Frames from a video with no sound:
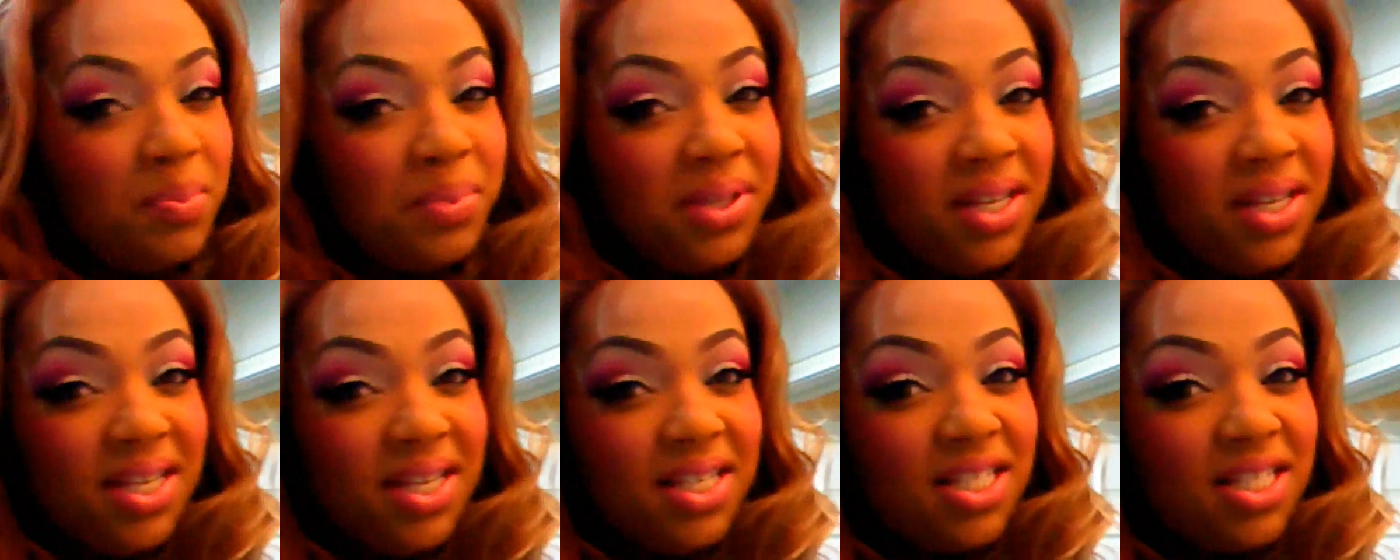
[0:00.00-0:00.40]

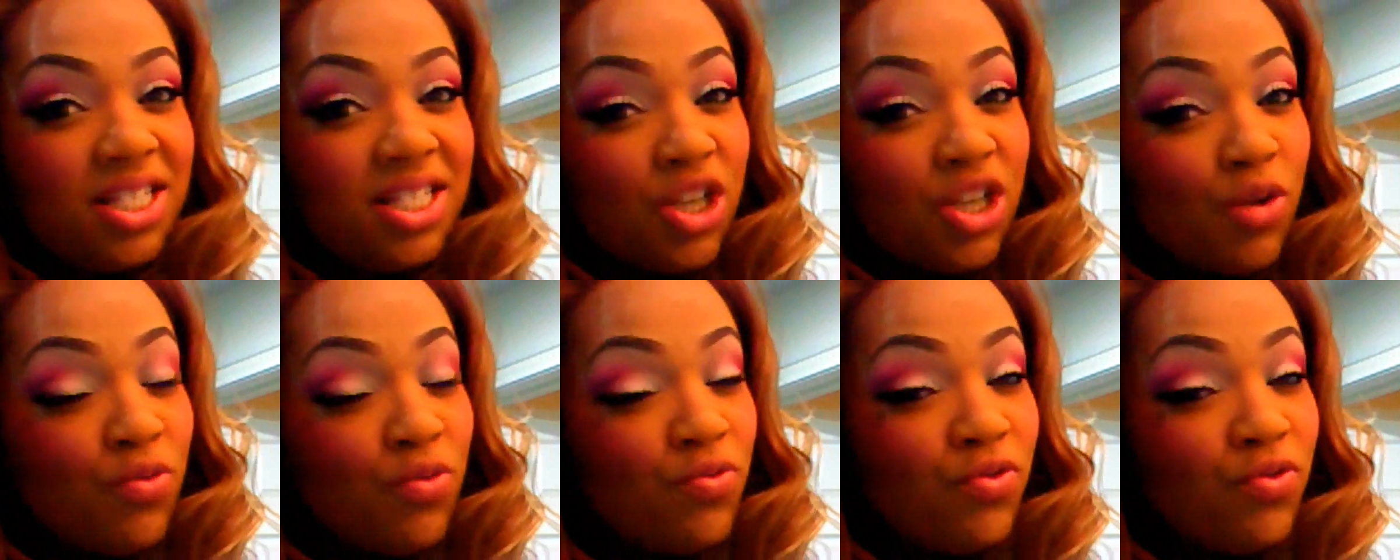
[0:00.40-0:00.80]
Please
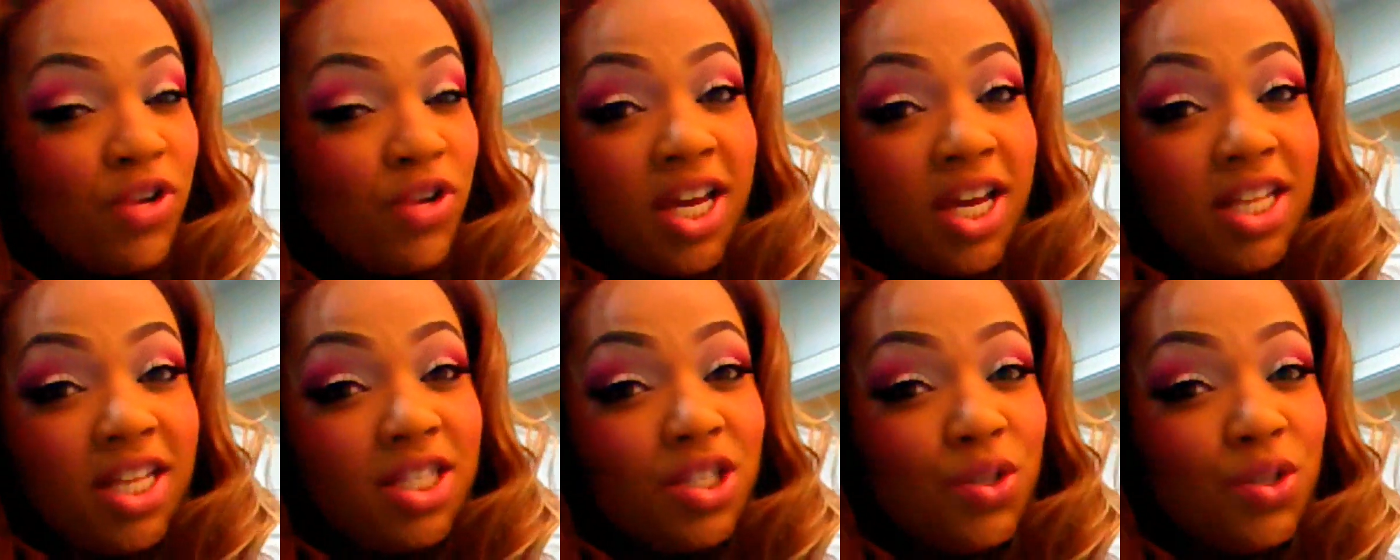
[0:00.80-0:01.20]
don't
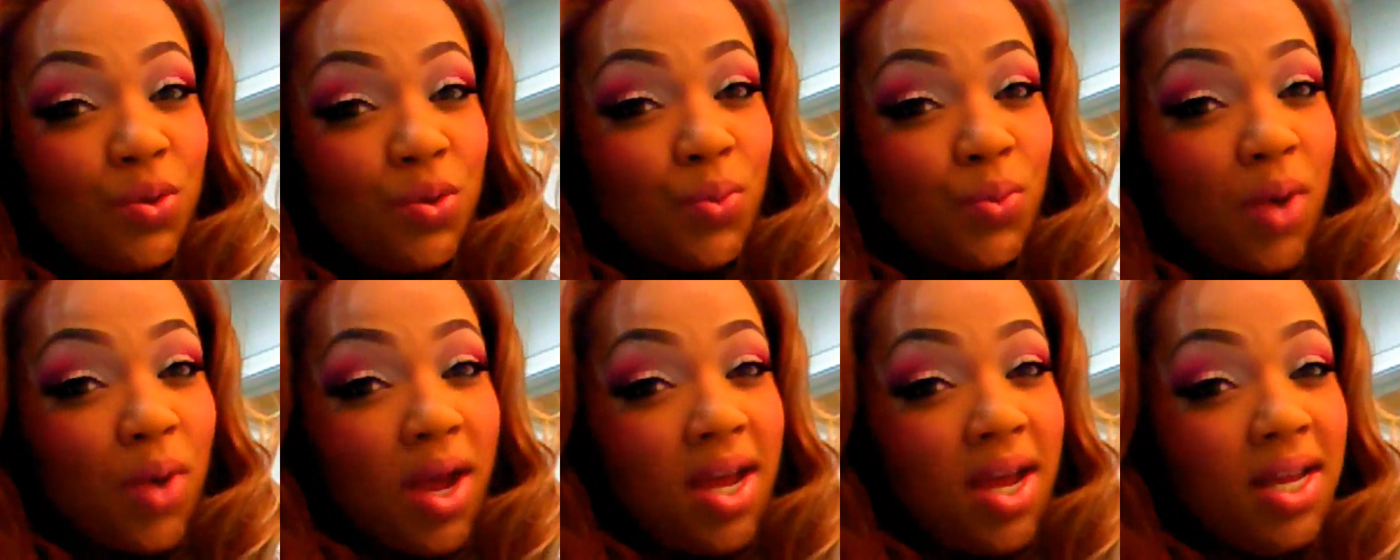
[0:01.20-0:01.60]
forget
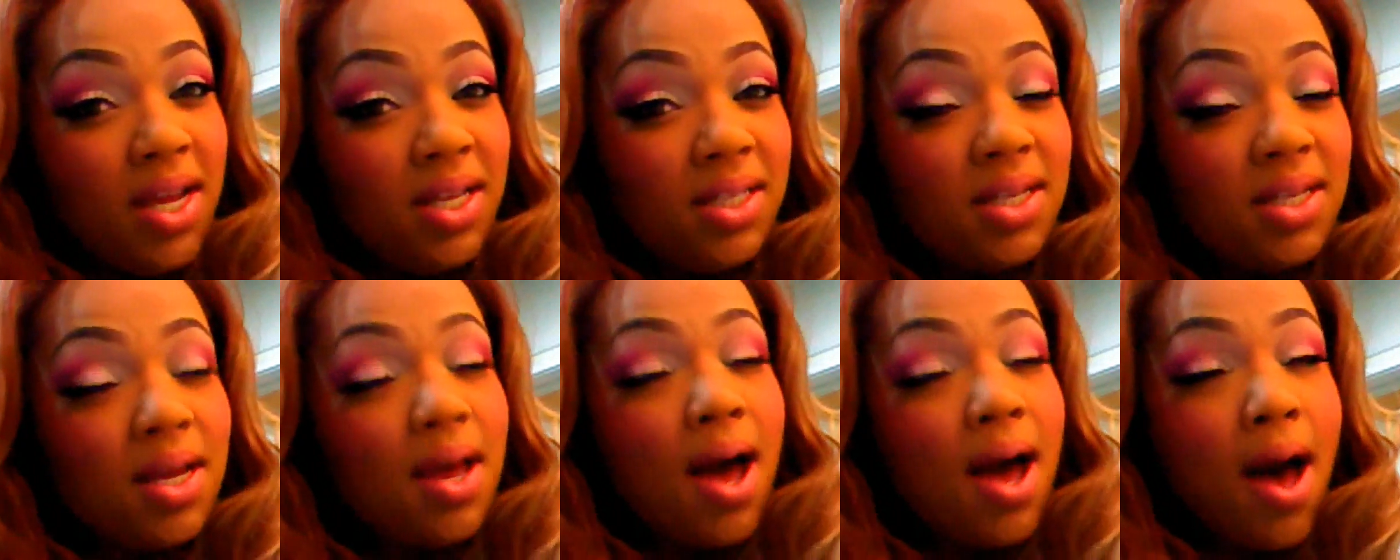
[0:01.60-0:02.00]
to rate,
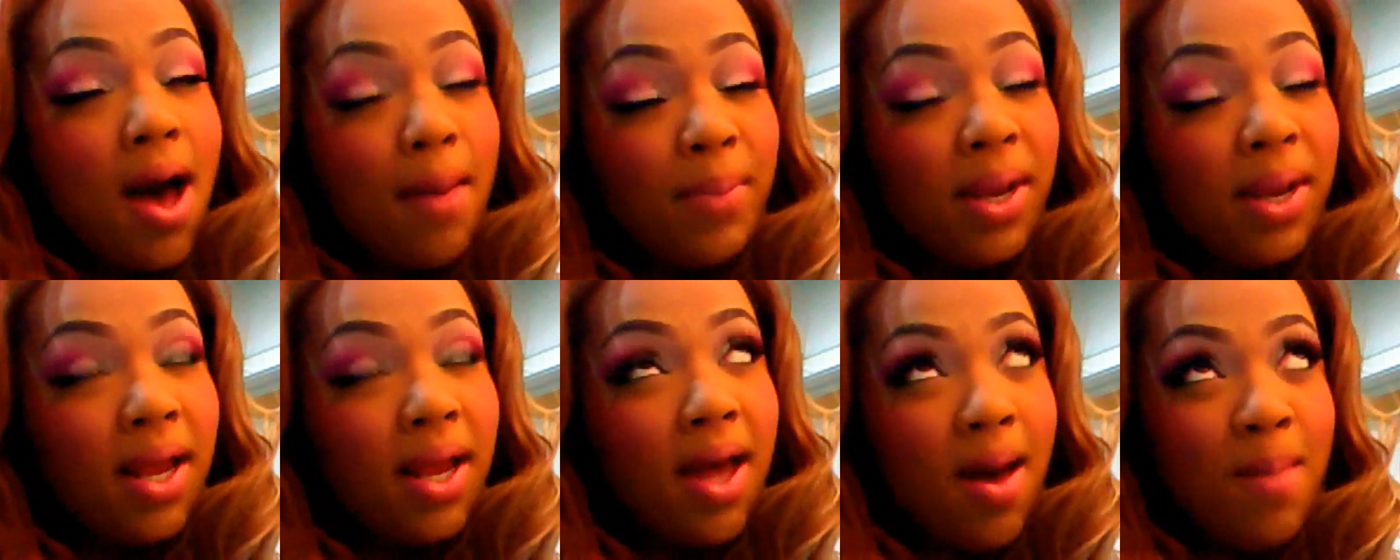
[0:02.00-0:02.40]

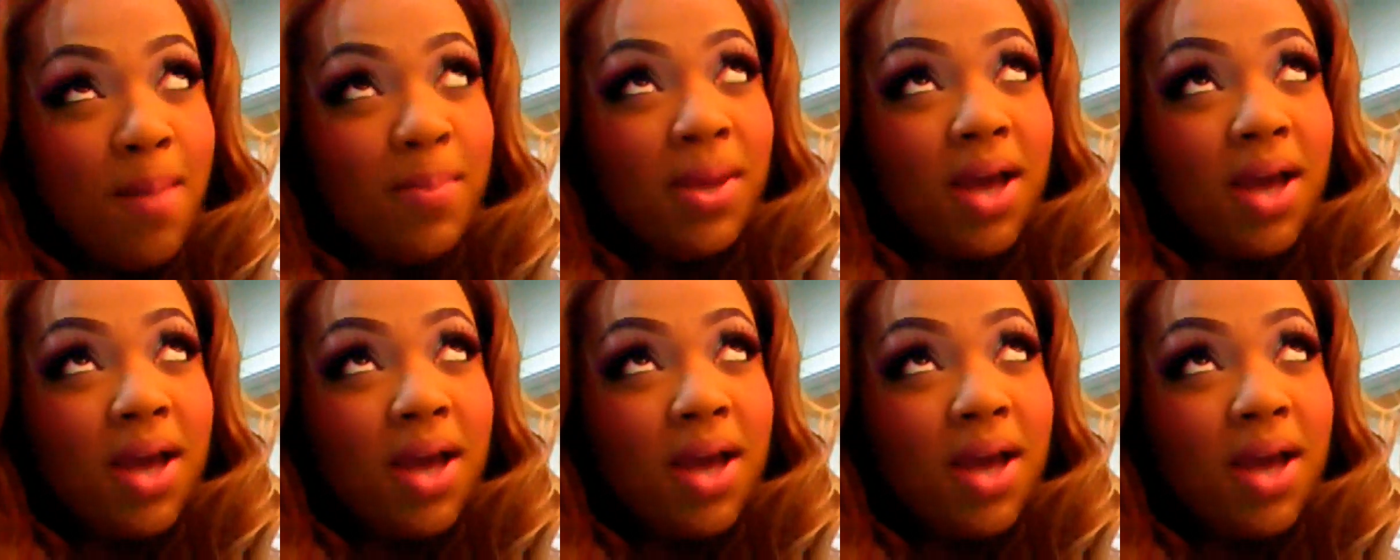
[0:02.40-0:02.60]
comment